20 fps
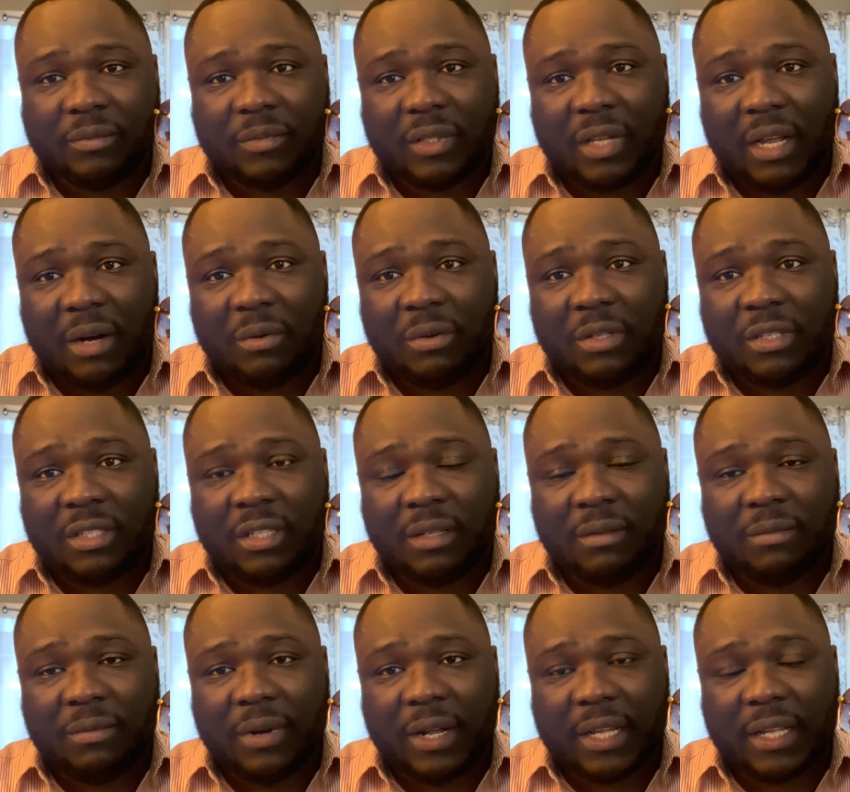I
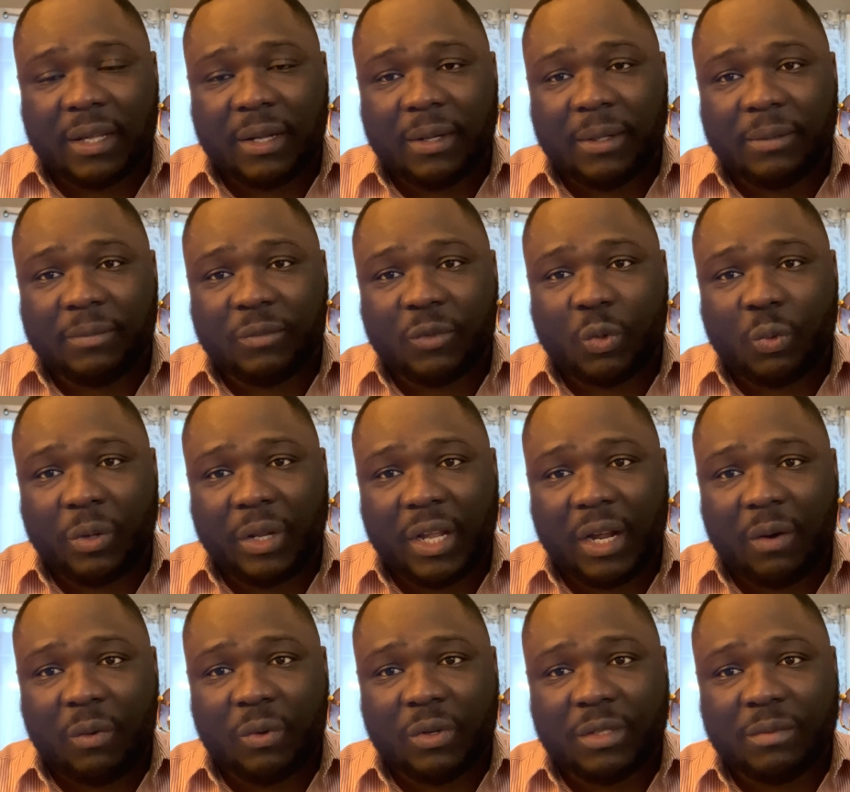received like 3
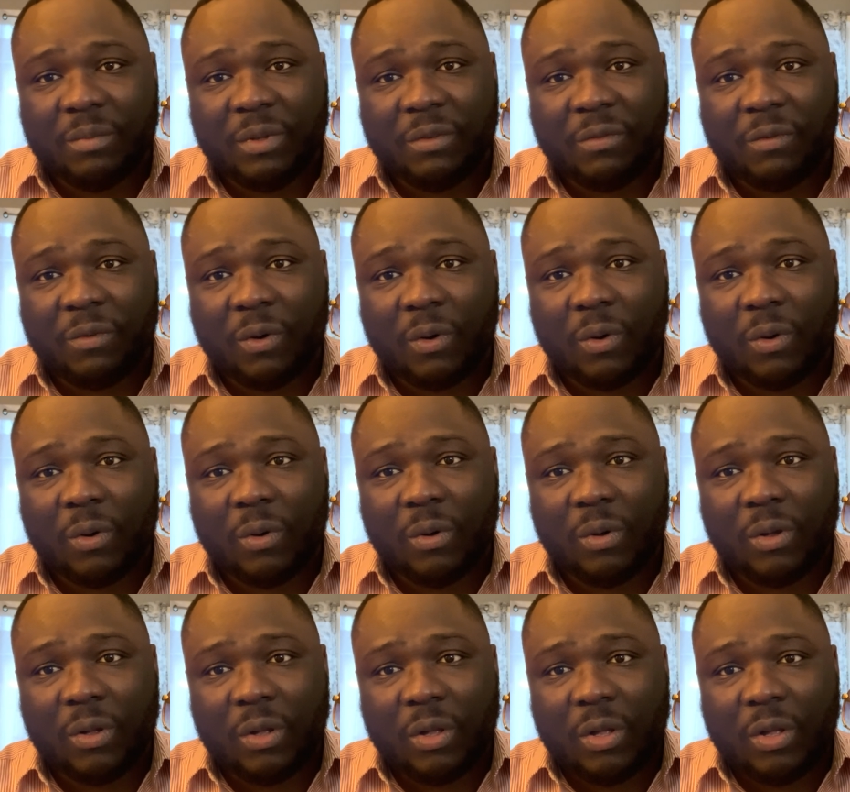hours before
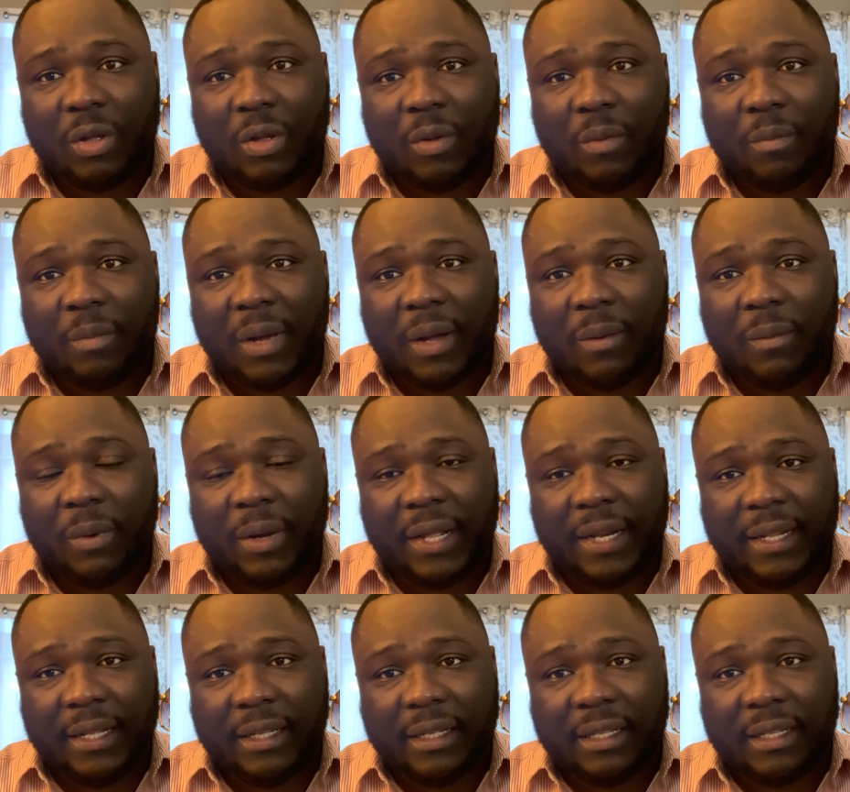my
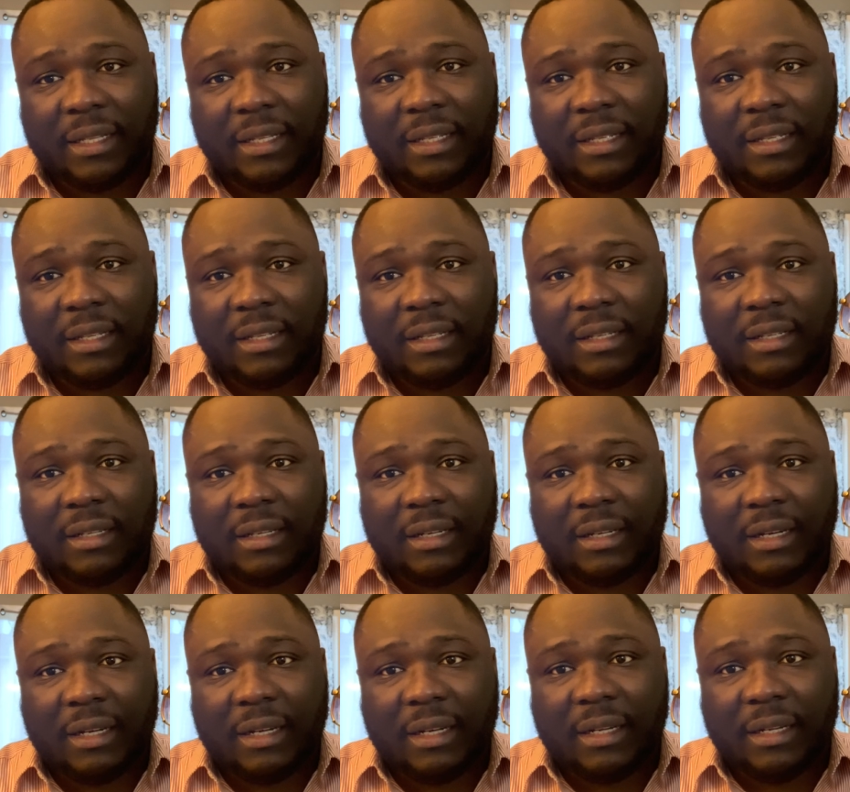wedding,
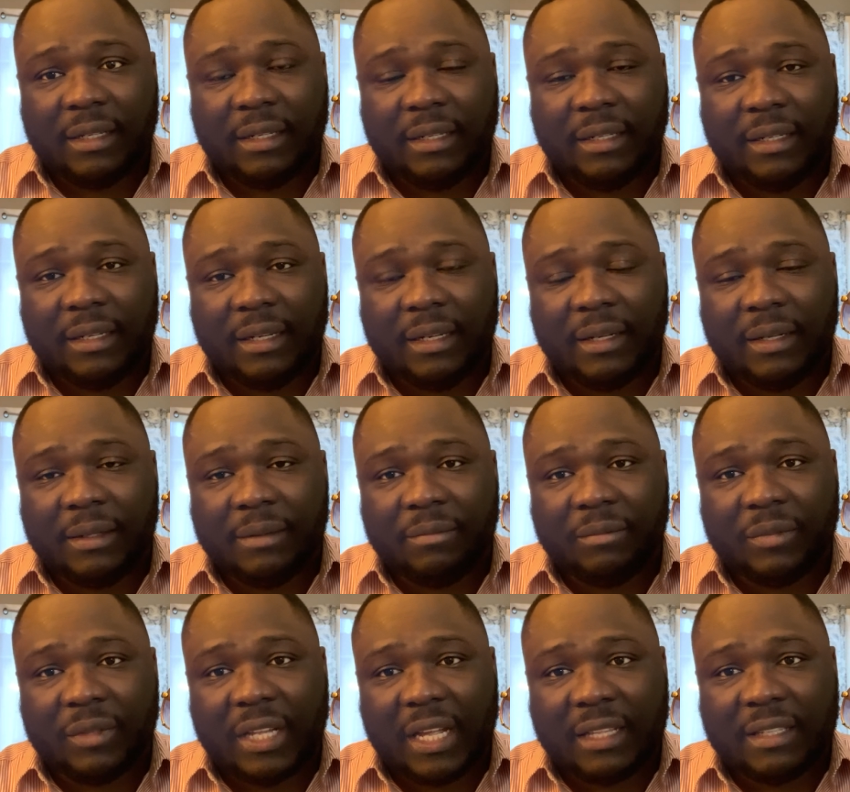and
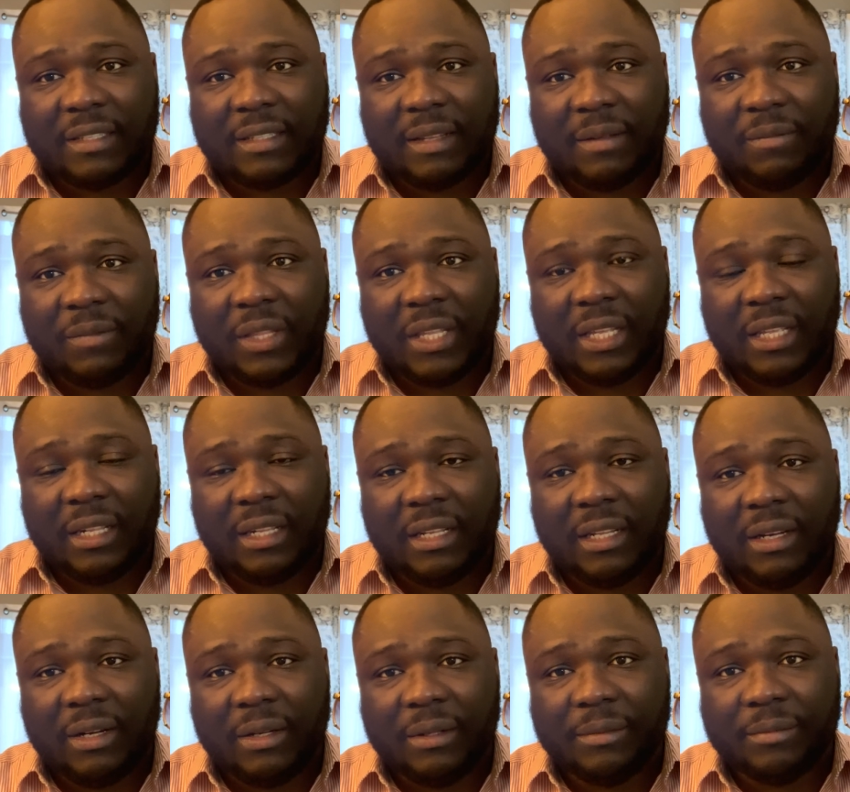that's something
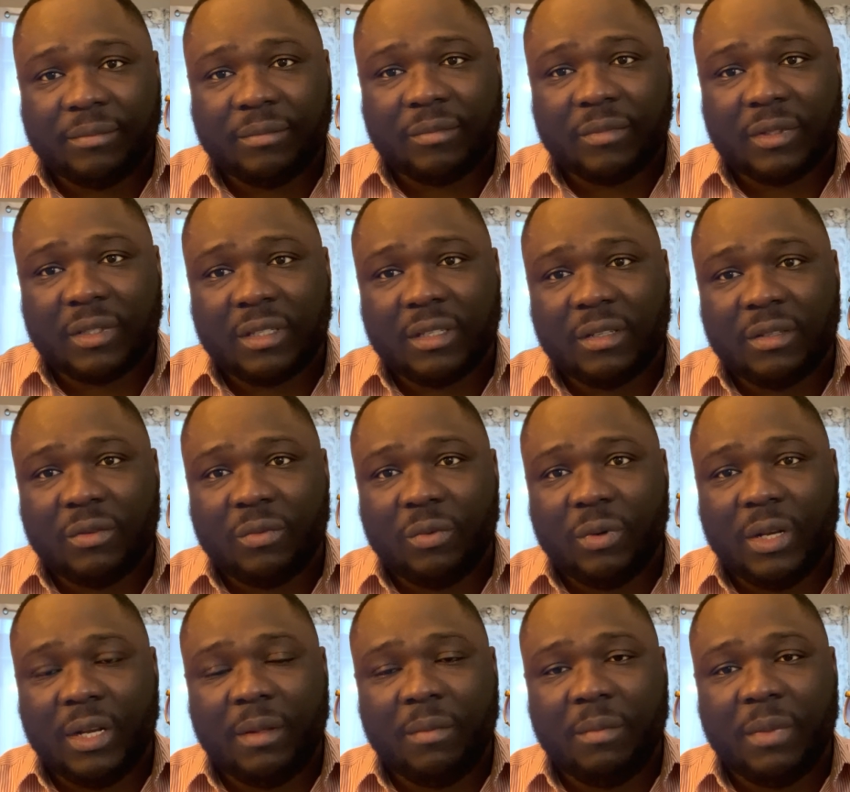
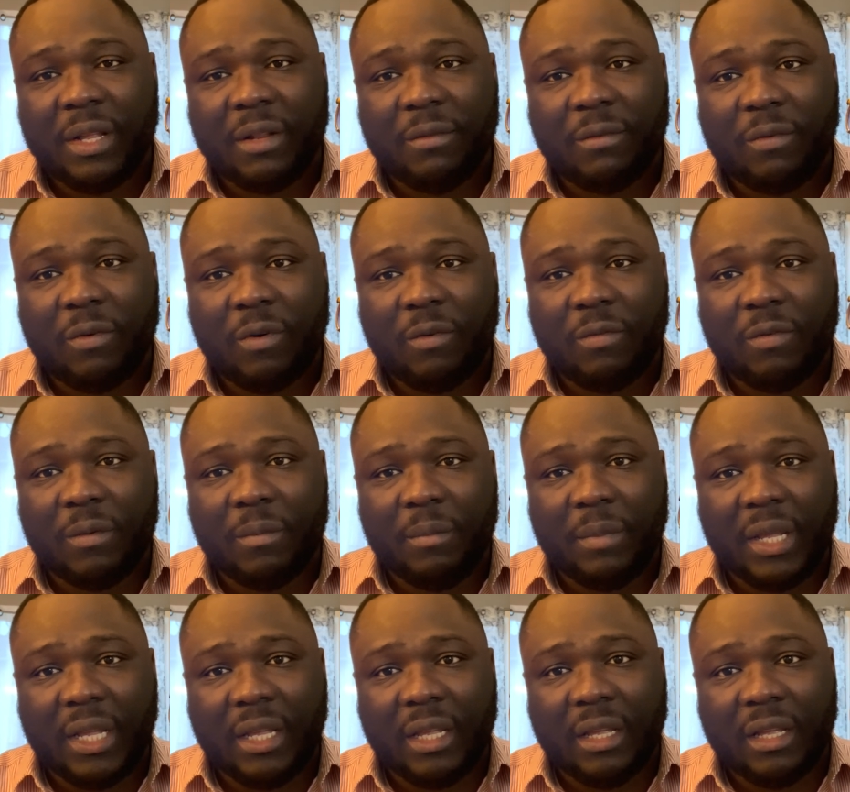really meaningful for
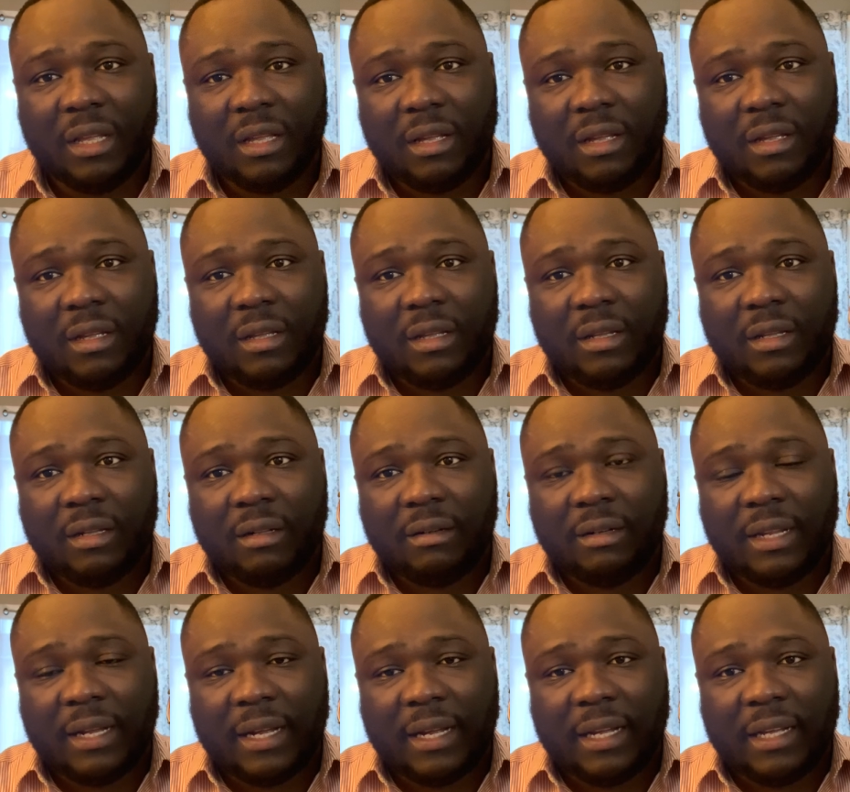me,
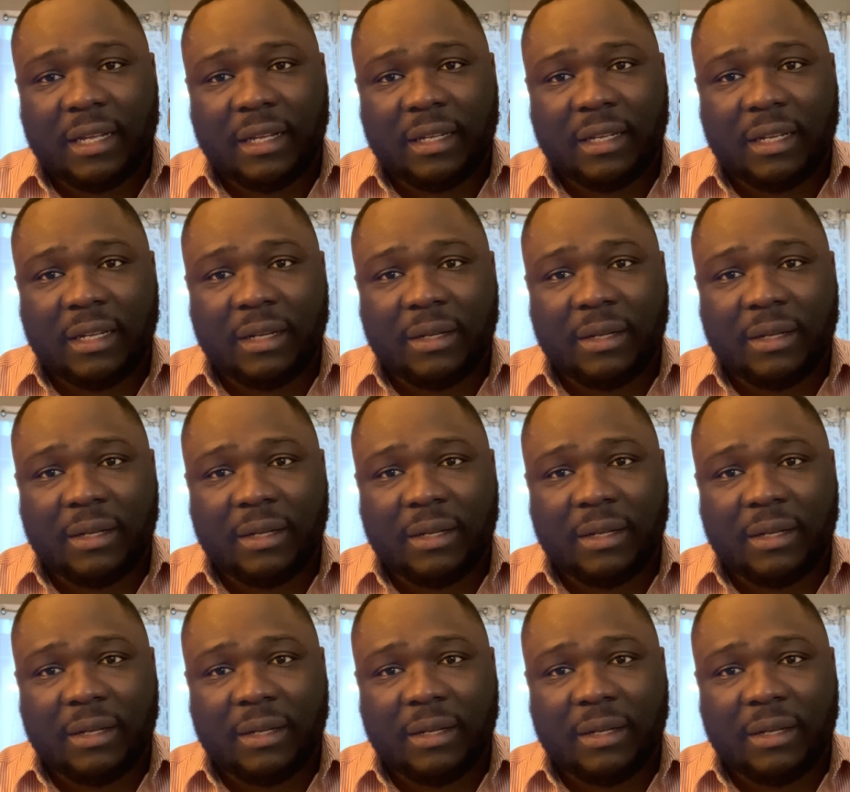that